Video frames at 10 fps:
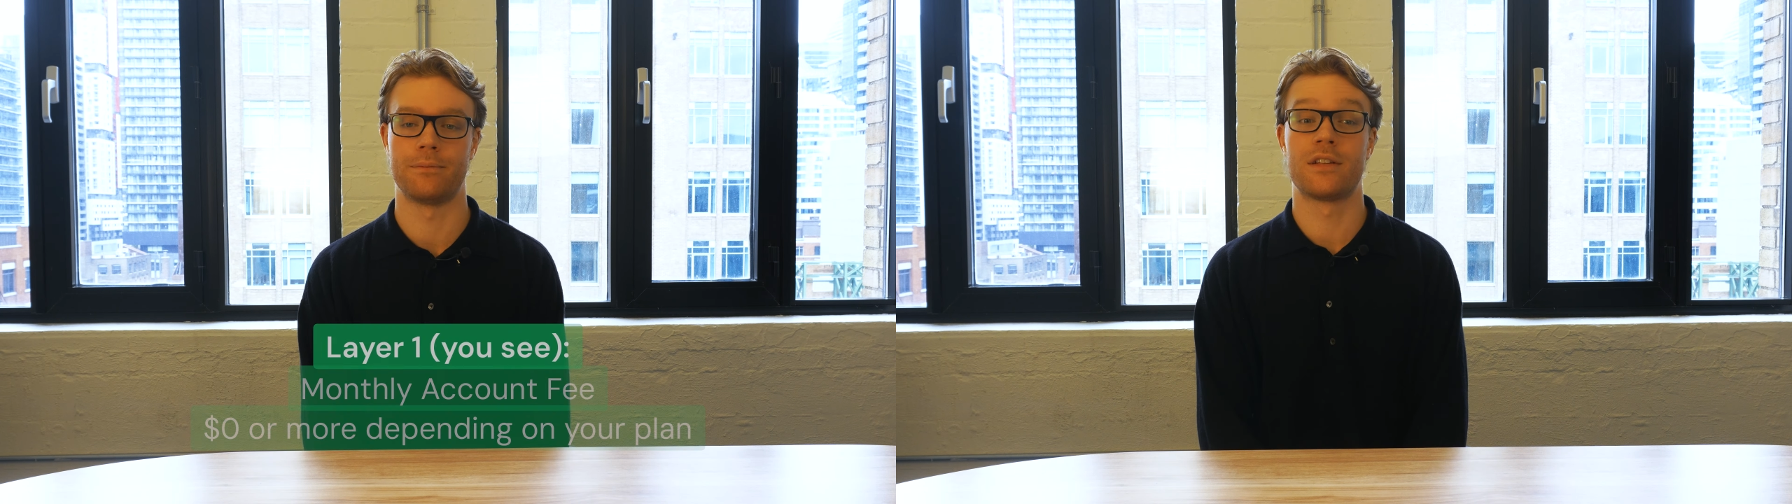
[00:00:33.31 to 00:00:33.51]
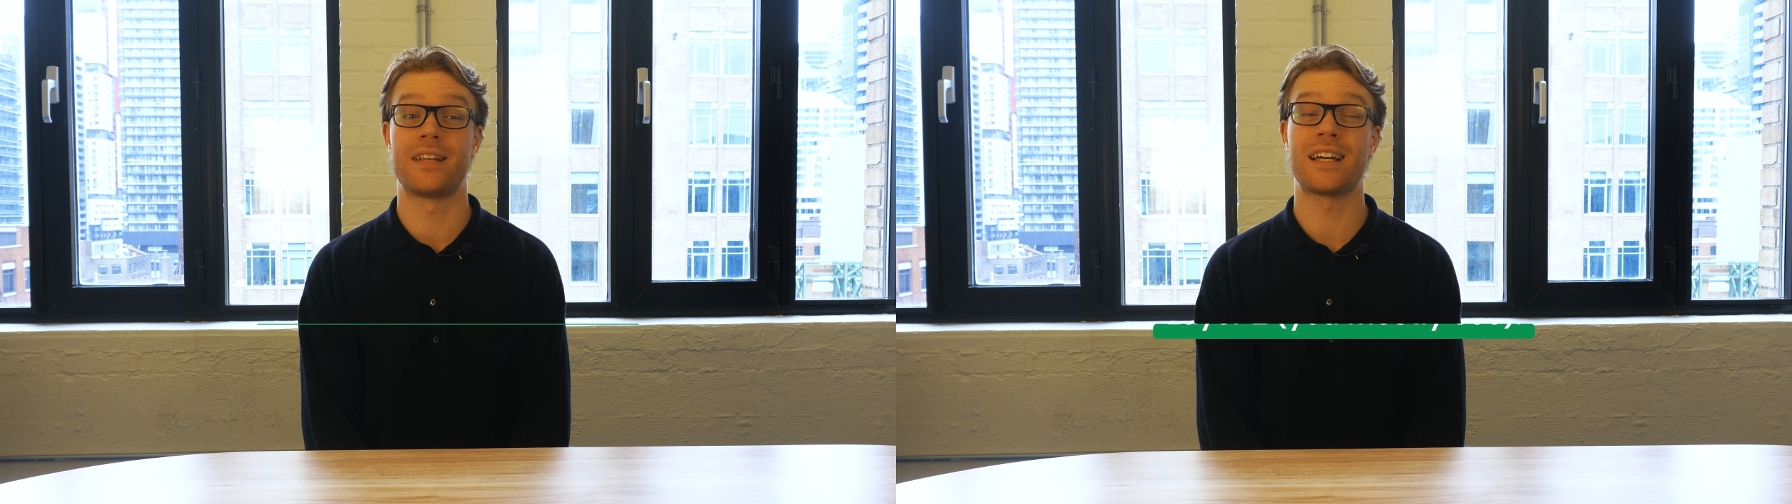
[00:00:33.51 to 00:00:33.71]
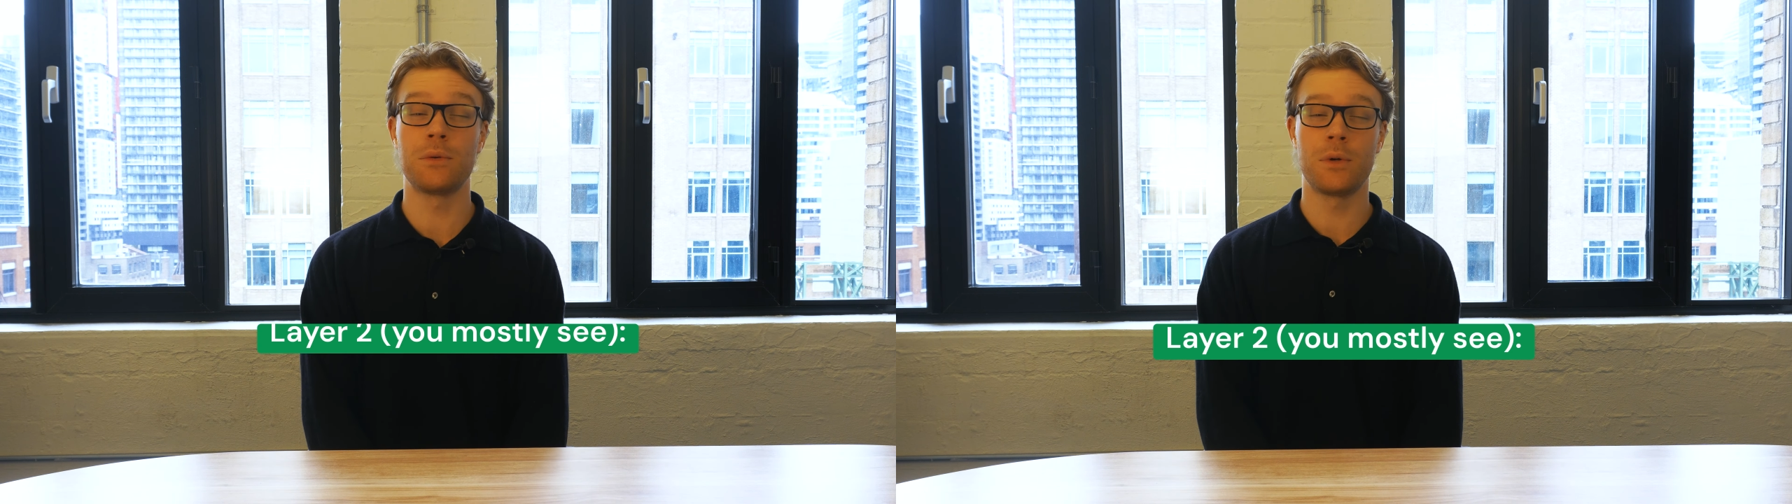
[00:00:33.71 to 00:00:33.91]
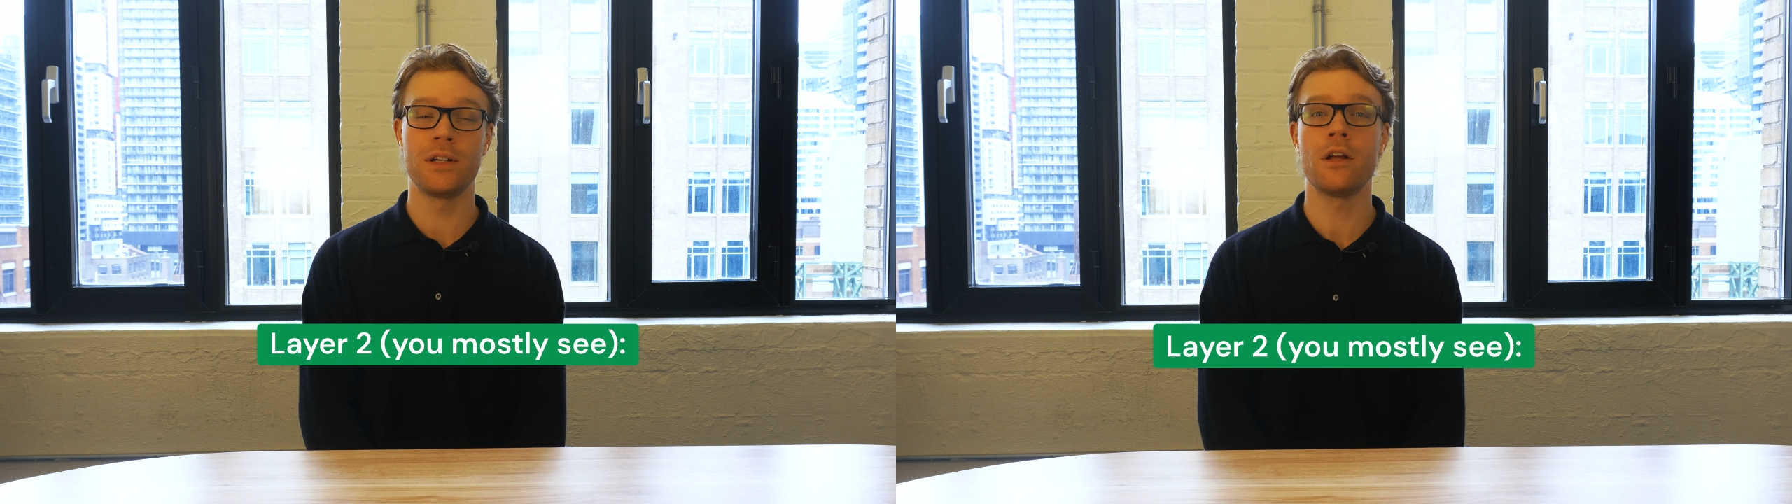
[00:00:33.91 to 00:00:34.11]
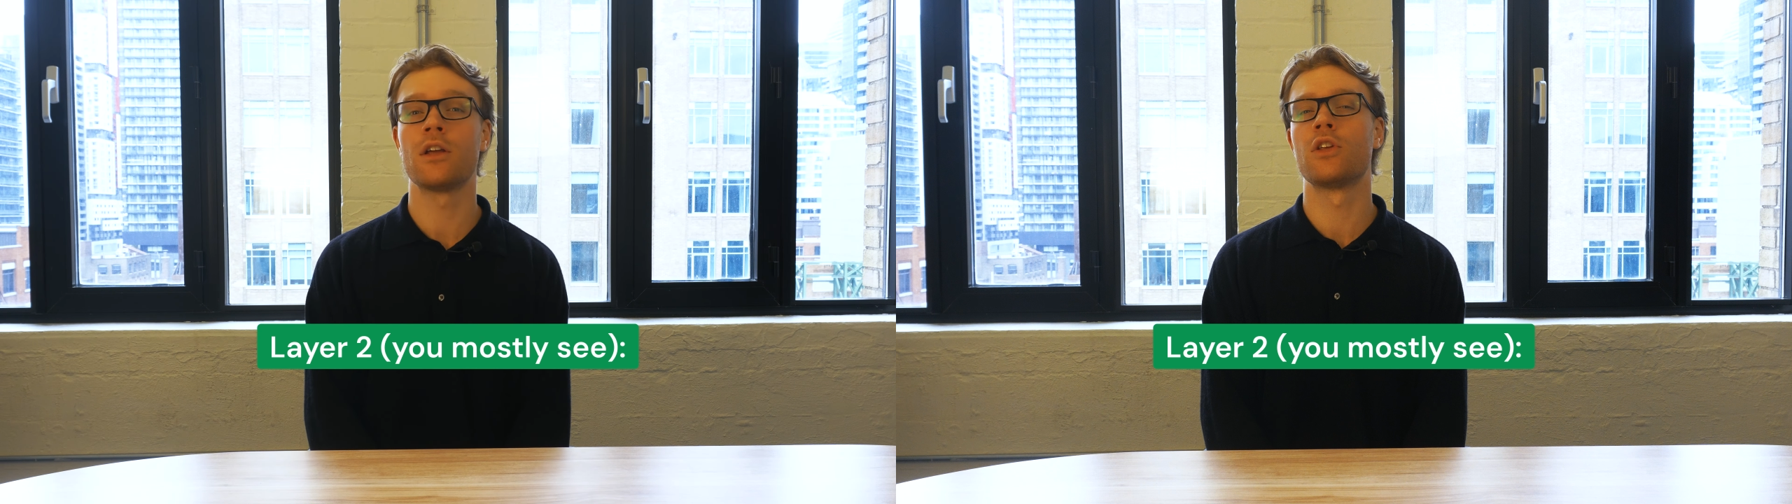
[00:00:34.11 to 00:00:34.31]
The second
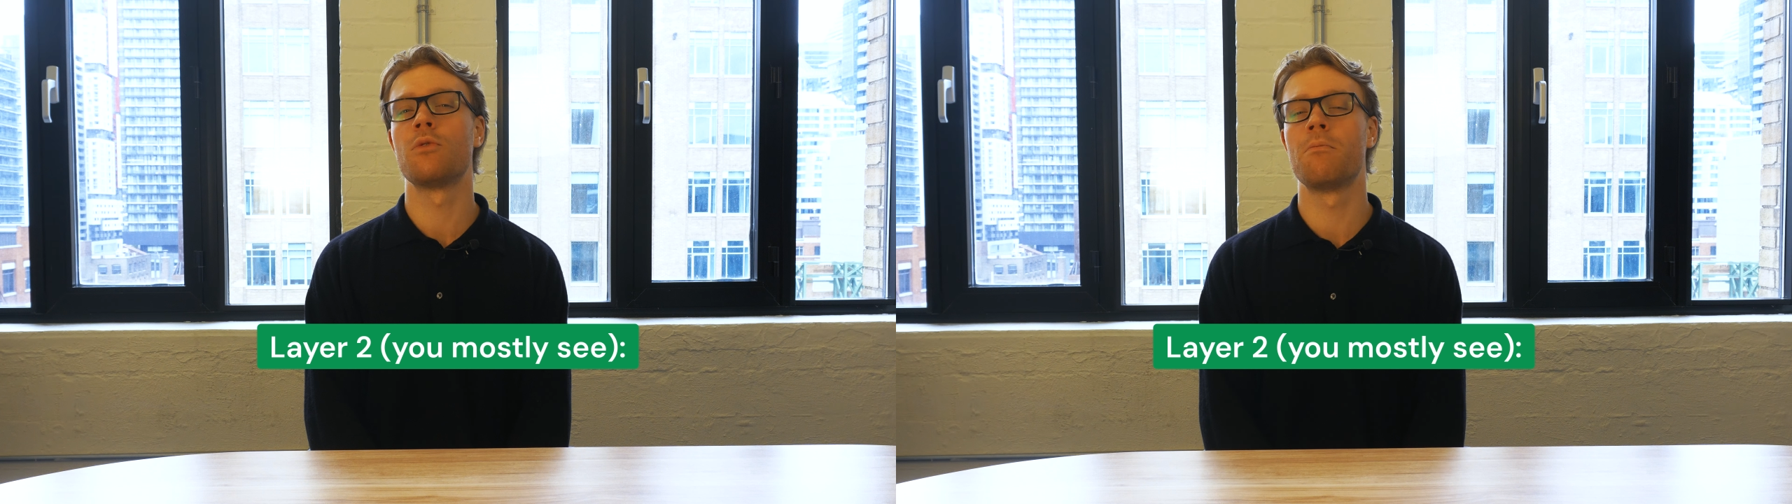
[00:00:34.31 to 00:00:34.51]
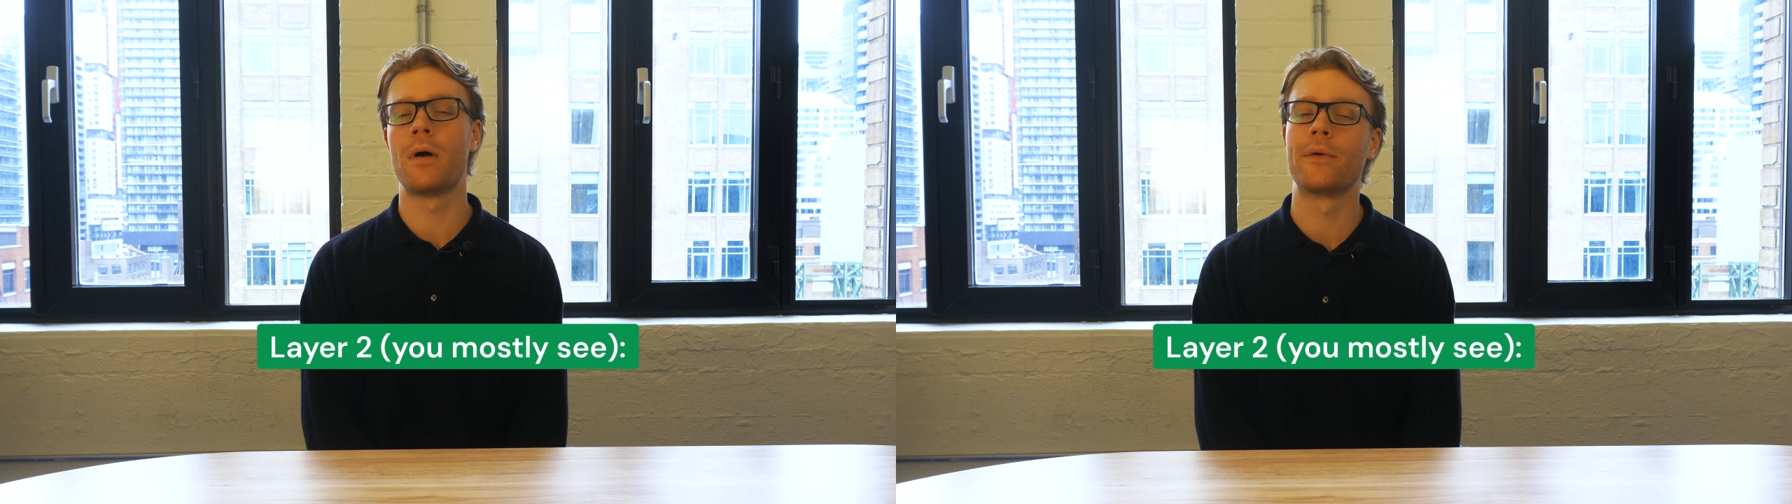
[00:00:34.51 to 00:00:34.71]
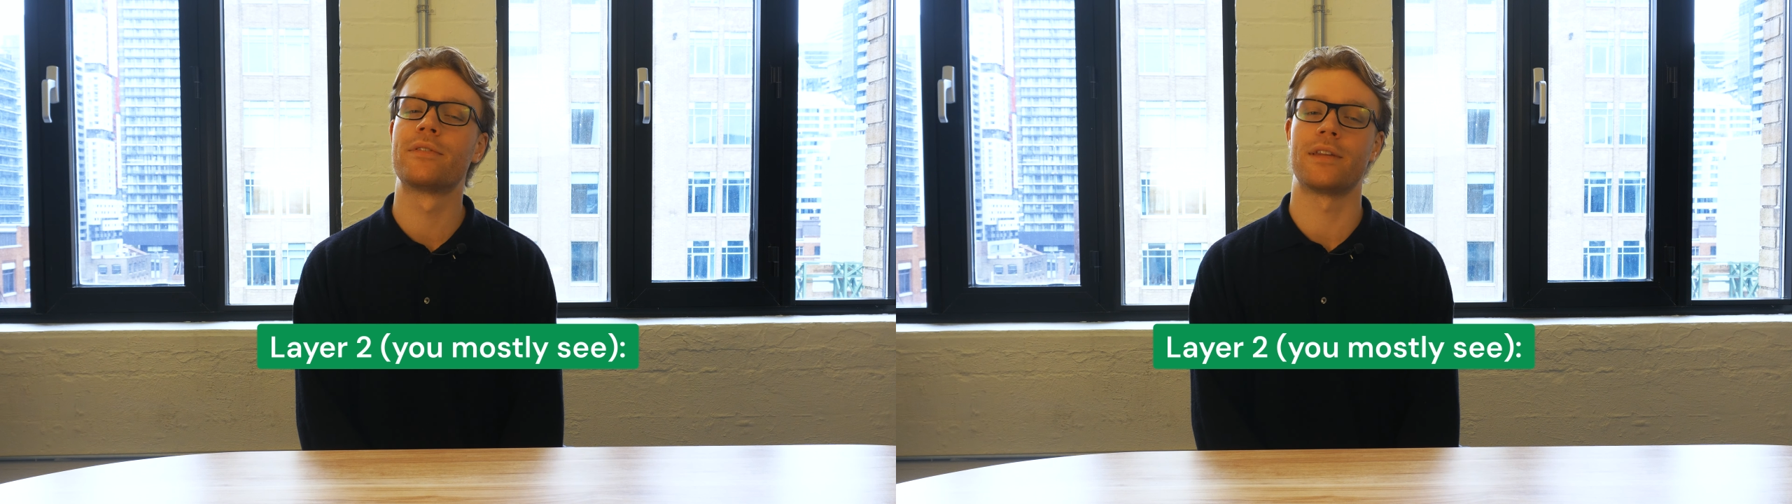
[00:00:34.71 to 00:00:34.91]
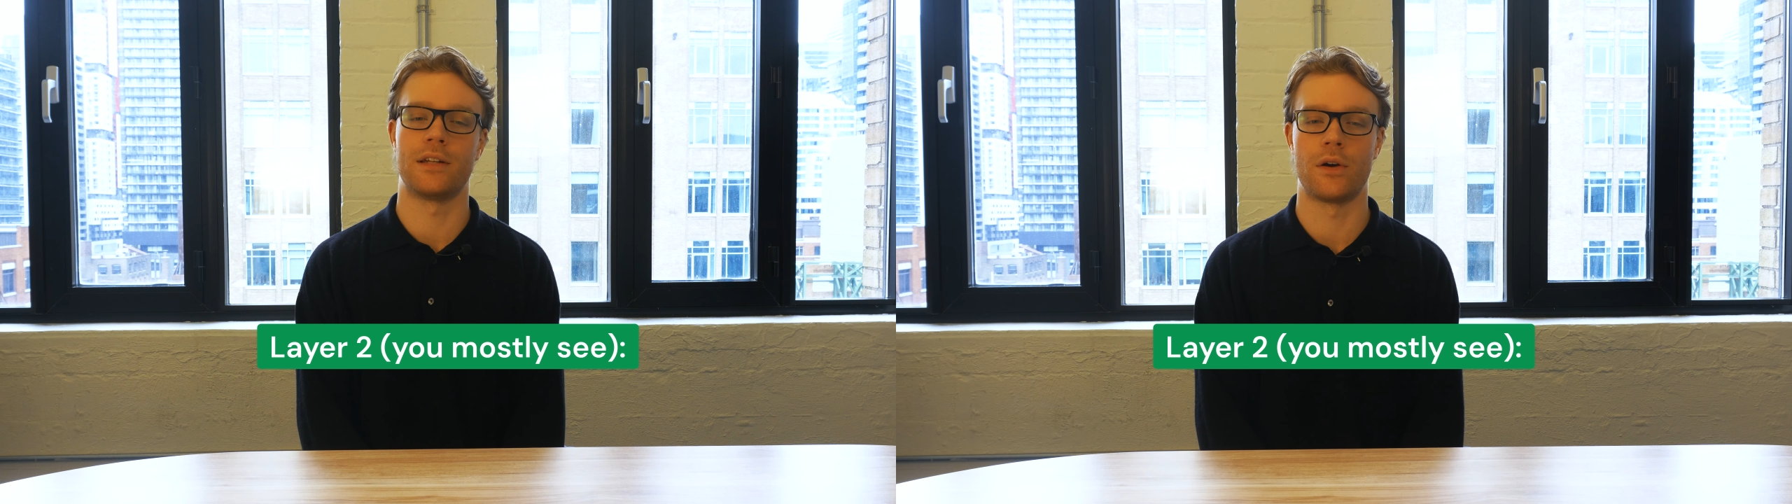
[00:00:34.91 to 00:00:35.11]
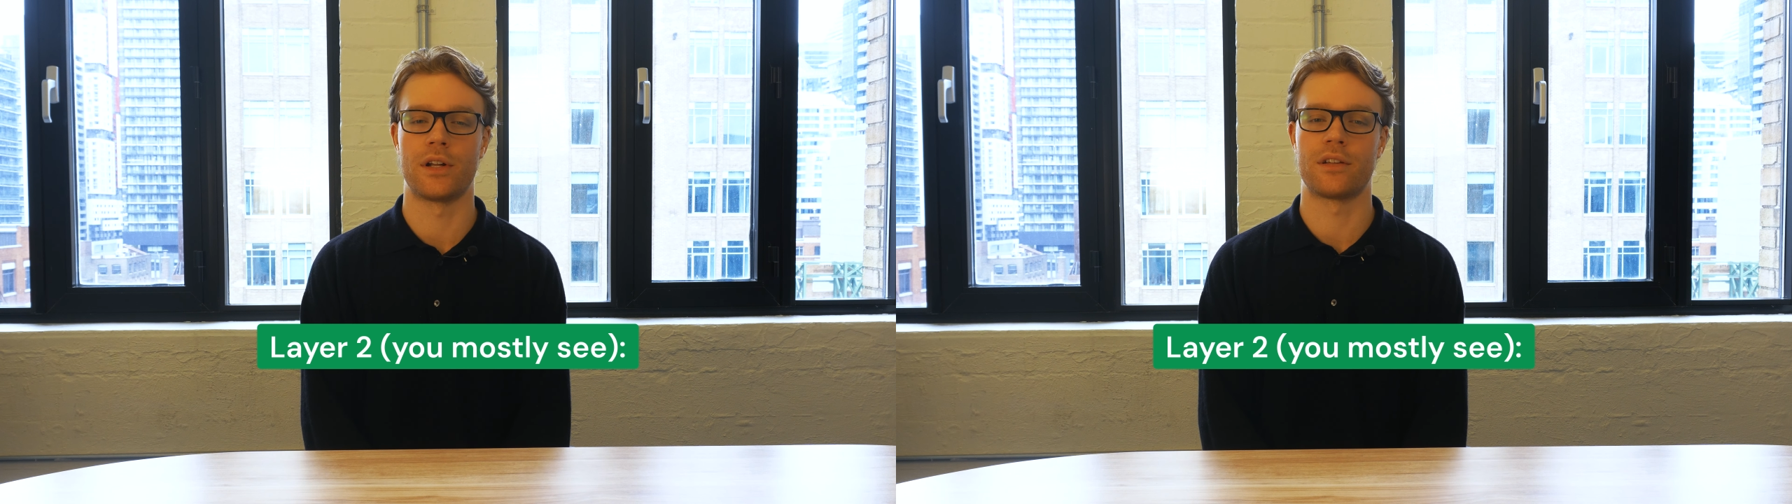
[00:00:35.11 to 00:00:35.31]
one, you mostly
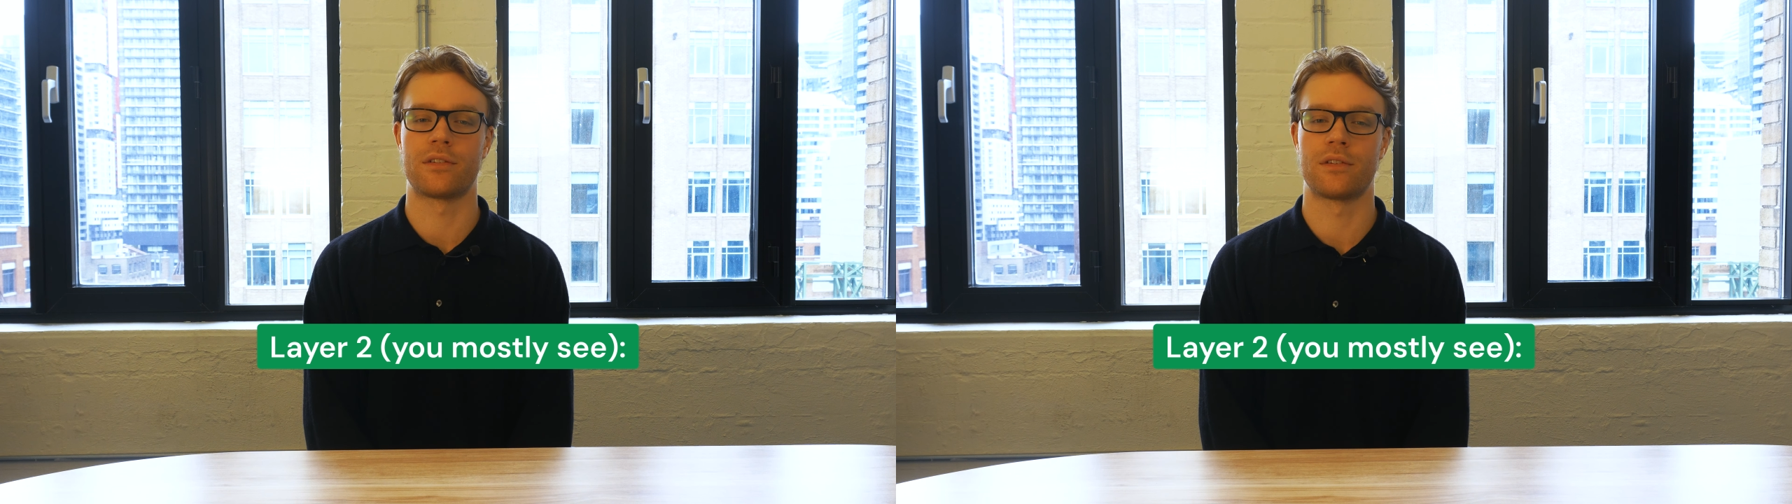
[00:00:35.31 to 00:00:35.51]
know this.